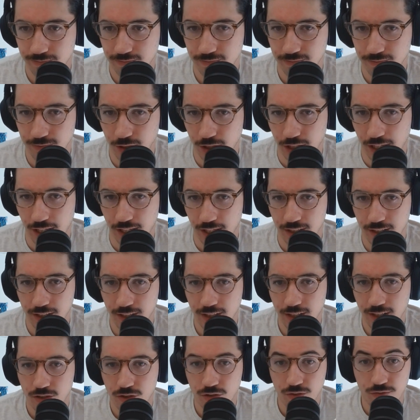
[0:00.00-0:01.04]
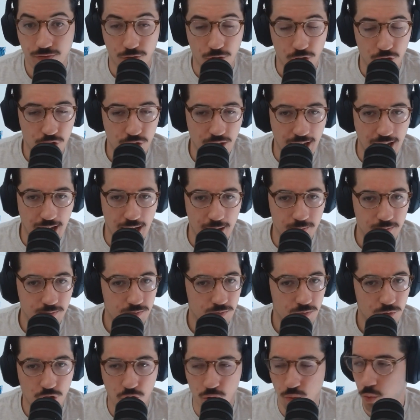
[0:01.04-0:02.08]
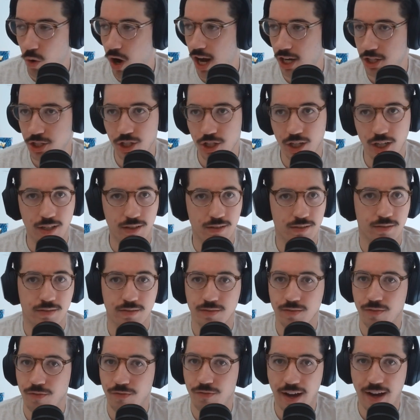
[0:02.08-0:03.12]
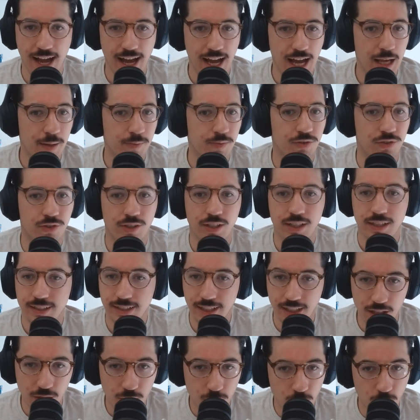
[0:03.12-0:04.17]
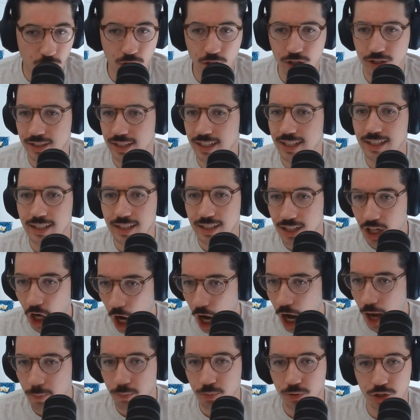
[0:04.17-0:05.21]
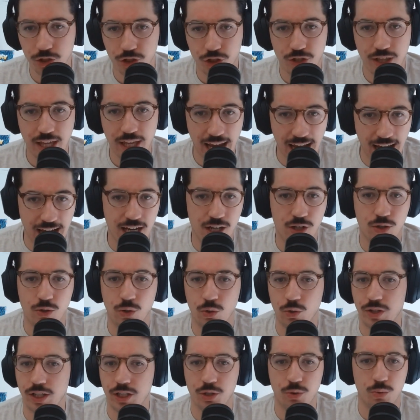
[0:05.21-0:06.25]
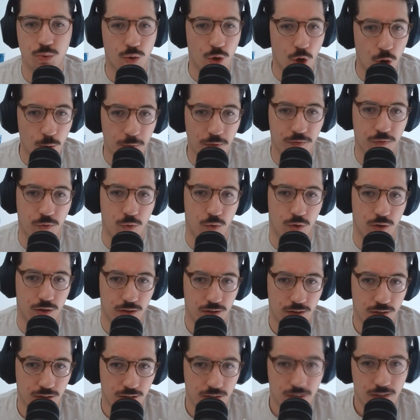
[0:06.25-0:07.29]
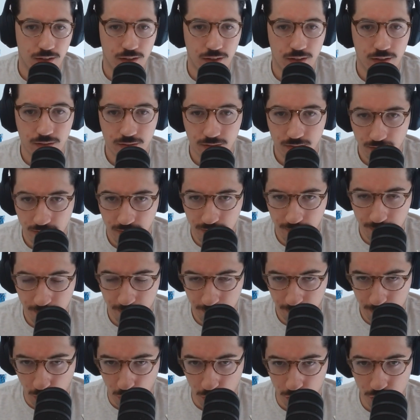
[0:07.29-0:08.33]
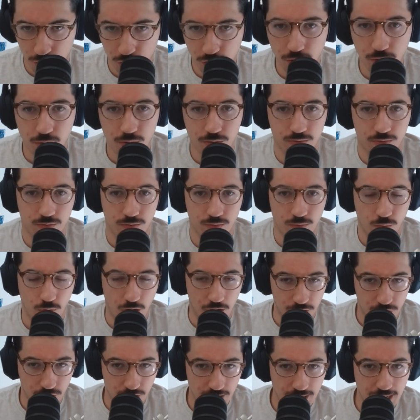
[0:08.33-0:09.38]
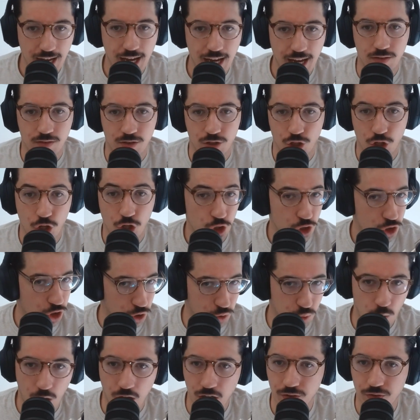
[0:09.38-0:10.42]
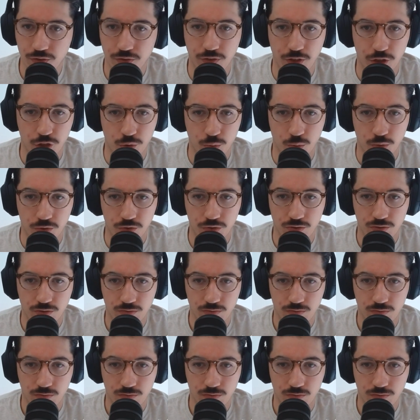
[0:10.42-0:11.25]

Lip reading: Okay? First time, just watch it. Vibes. Did it work? Did it accomplish the angle that you were hoping for? Part 2, watch it again. Just watch for visuals.